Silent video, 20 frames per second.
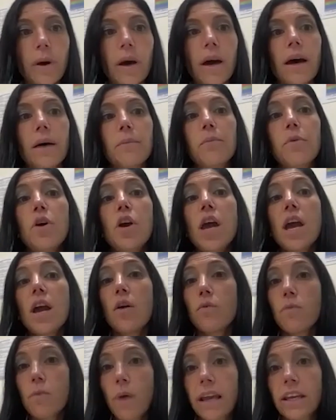um,
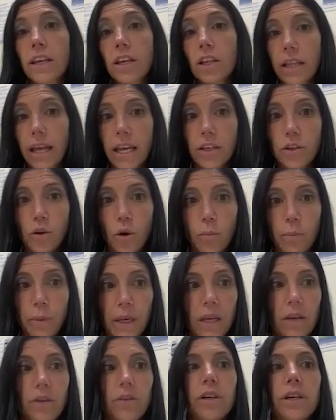regulate your
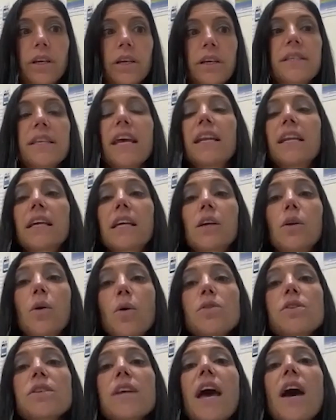periods, and it can
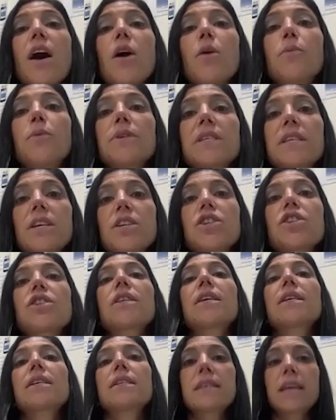also help with such
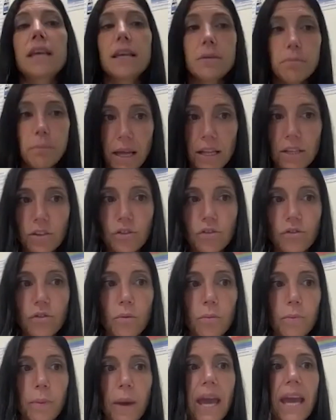things like
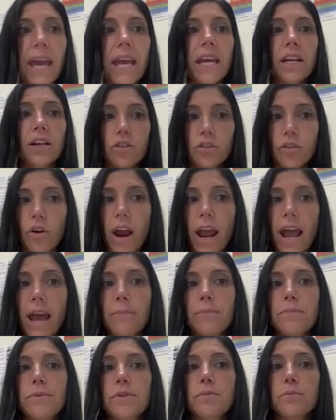menstrual pain,
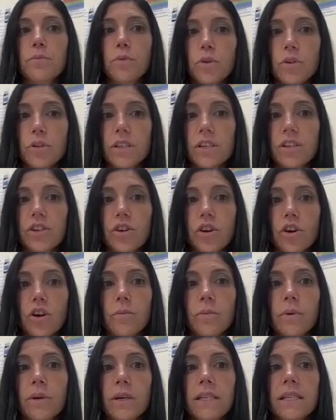cramps, mood
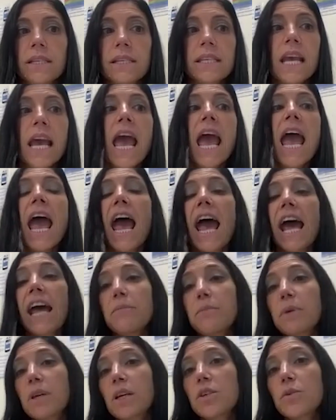disturbance. And
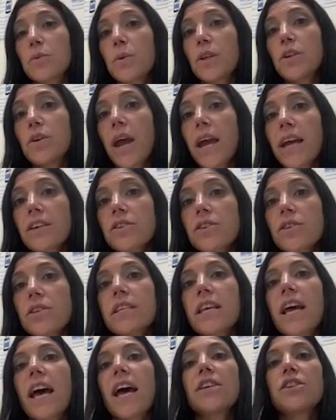because when you
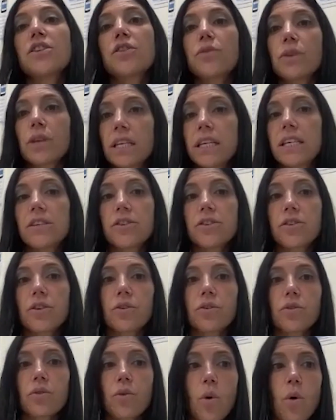exercise, you release
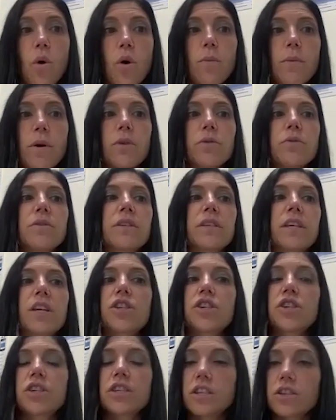certain hormones
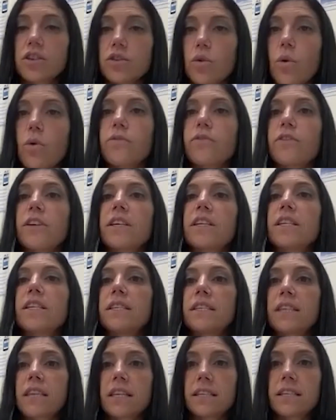such as
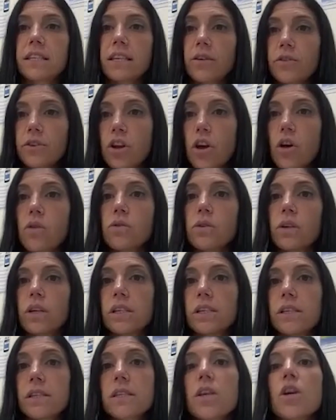endorphins and
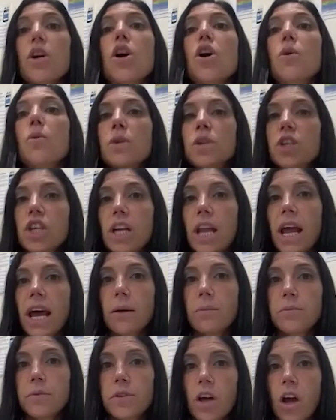serotonins, which can
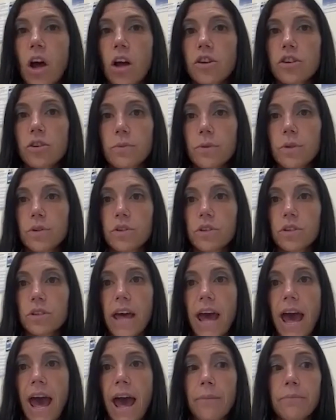help to contribute to
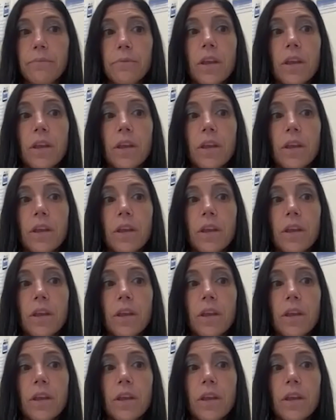that.